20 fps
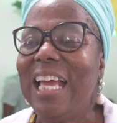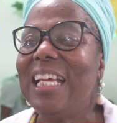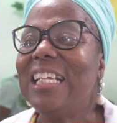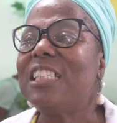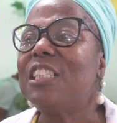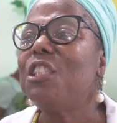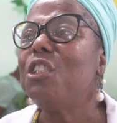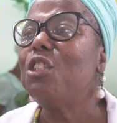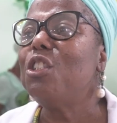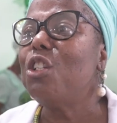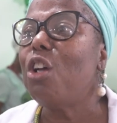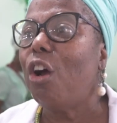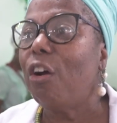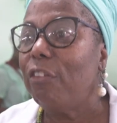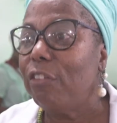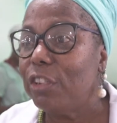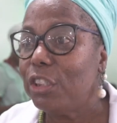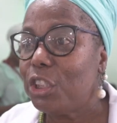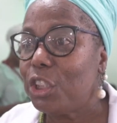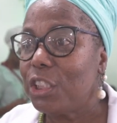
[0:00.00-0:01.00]
It
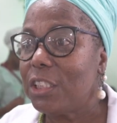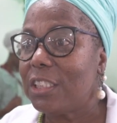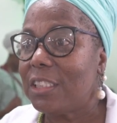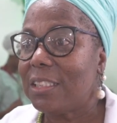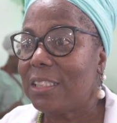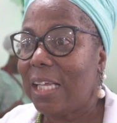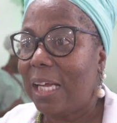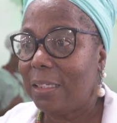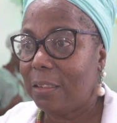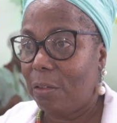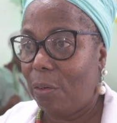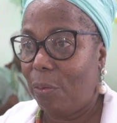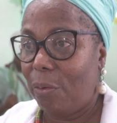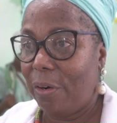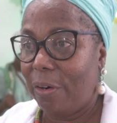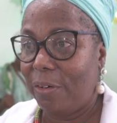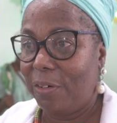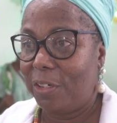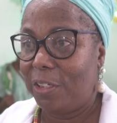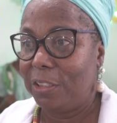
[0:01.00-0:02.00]
nourishes that
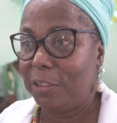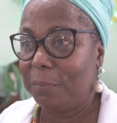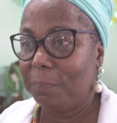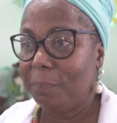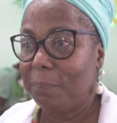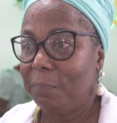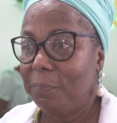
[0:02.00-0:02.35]
organ.